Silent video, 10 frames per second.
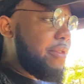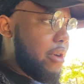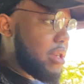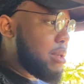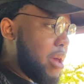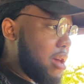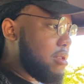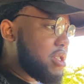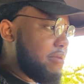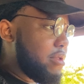far as the paddle
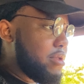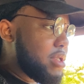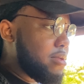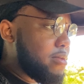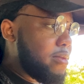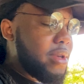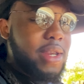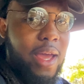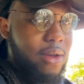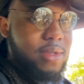shifters. We're
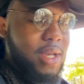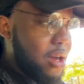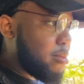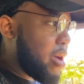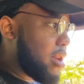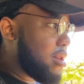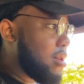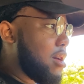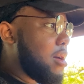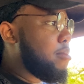not gonna talk about it,
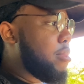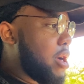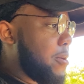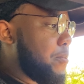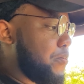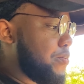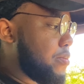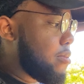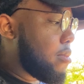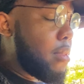but
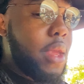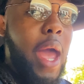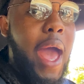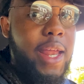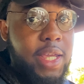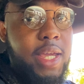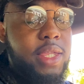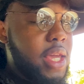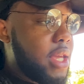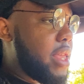I
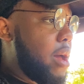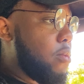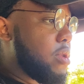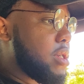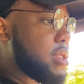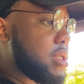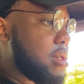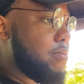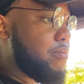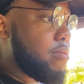did think that was
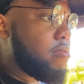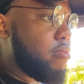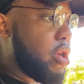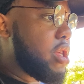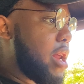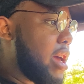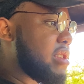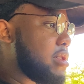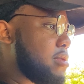pretty nice.